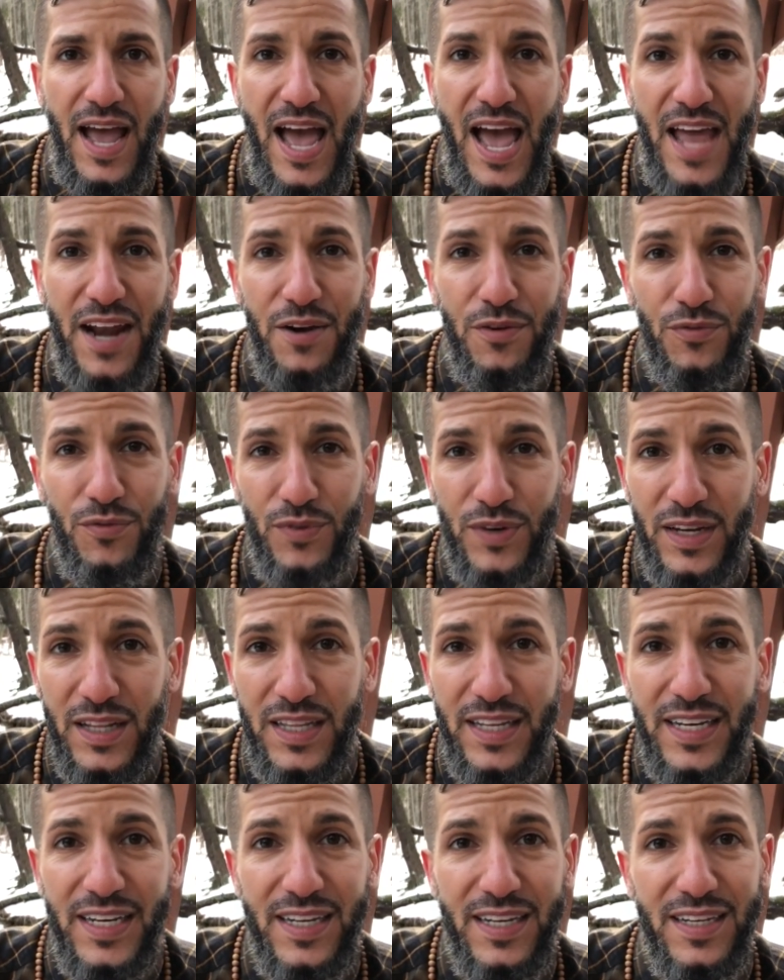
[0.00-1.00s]
And it
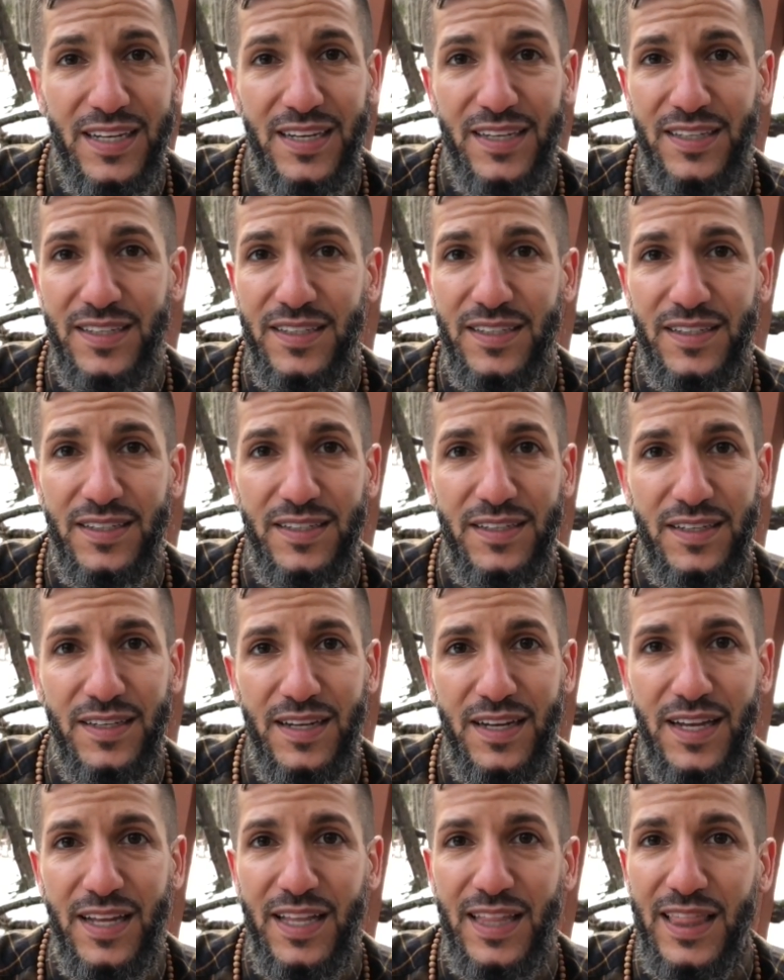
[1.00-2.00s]
really
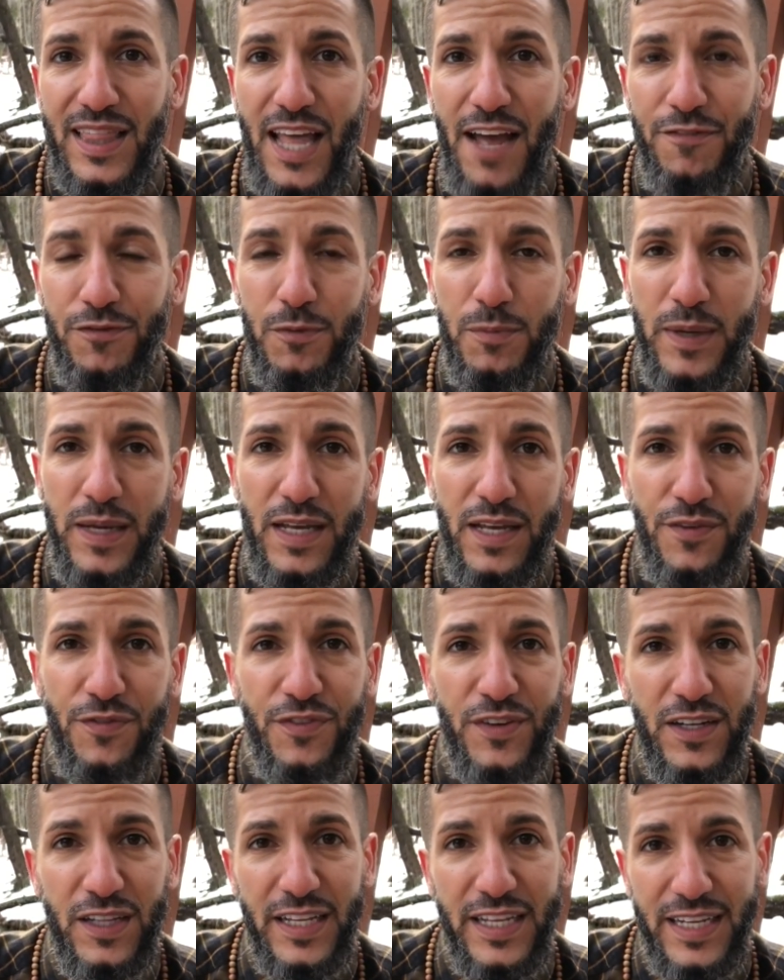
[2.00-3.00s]
left me
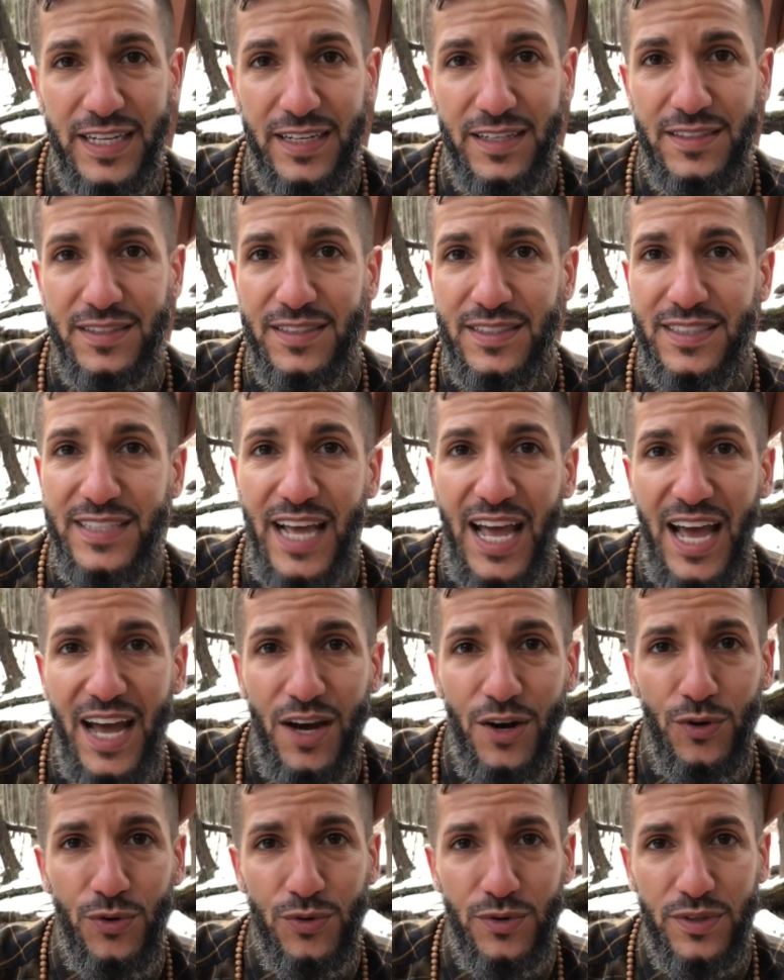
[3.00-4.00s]
feeling
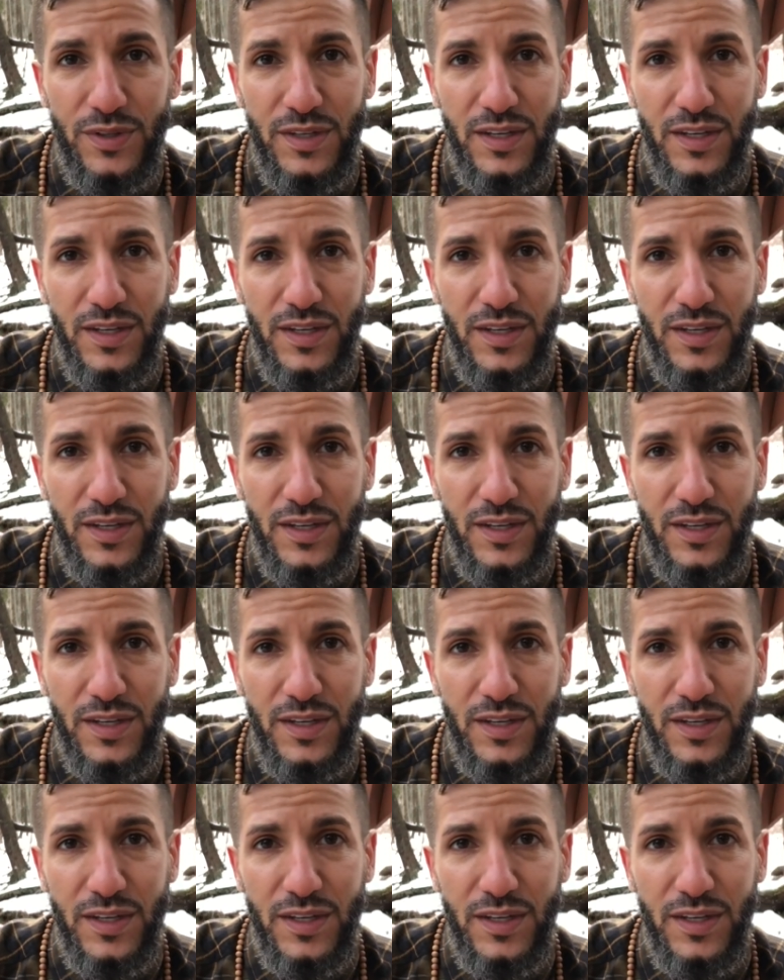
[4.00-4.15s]
down